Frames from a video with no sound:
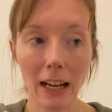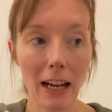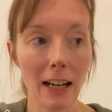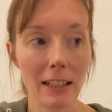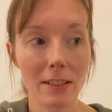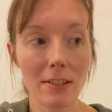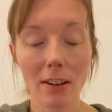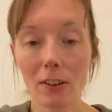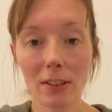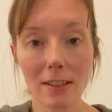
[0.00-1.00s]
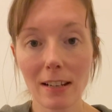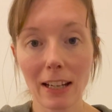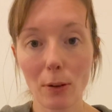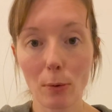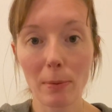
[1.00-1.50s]
and honestly
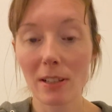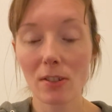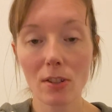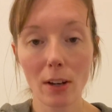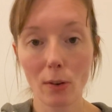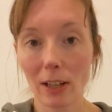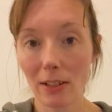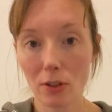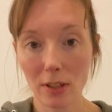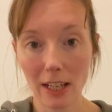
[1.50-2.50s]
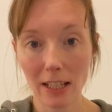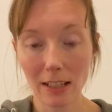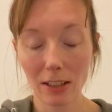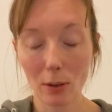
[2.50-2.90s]
you will be so glad you did, and you